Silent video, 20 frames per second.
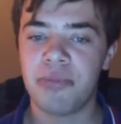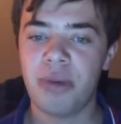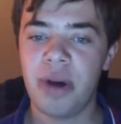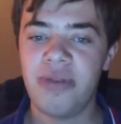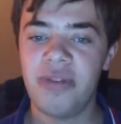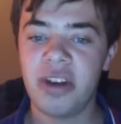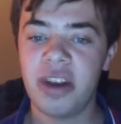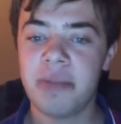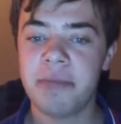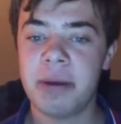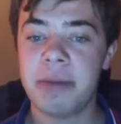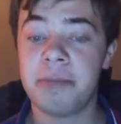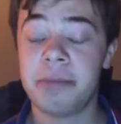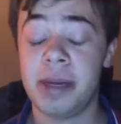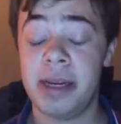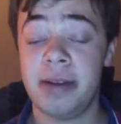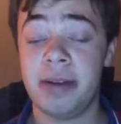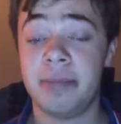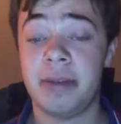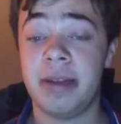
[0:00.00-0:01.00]
Brentford have been,
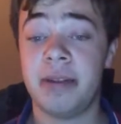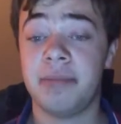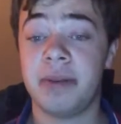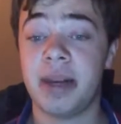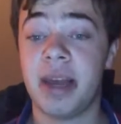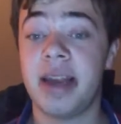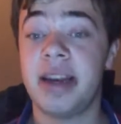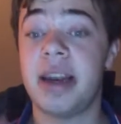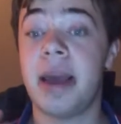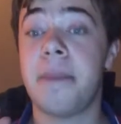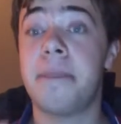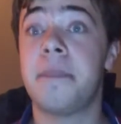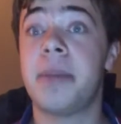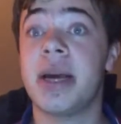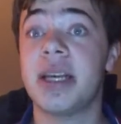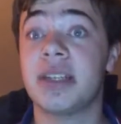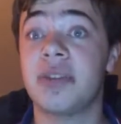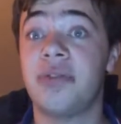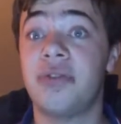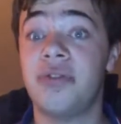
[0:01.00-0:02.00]
been playing their
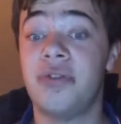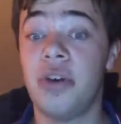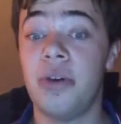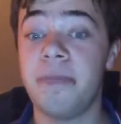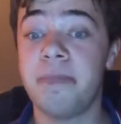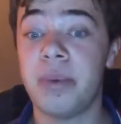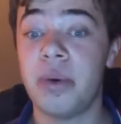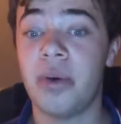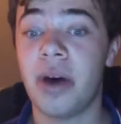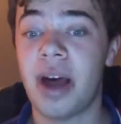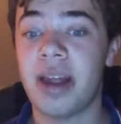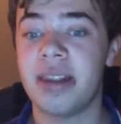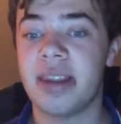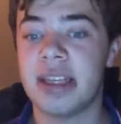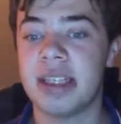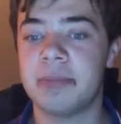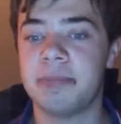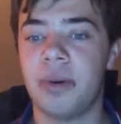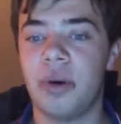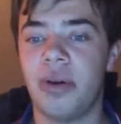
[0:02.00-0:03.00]
best football at
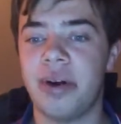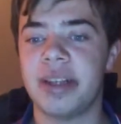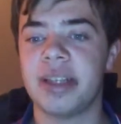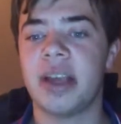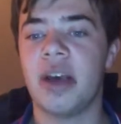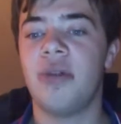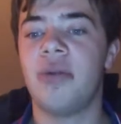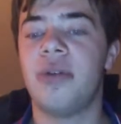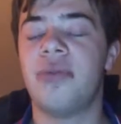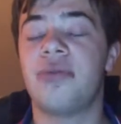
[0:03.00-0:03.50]
this point,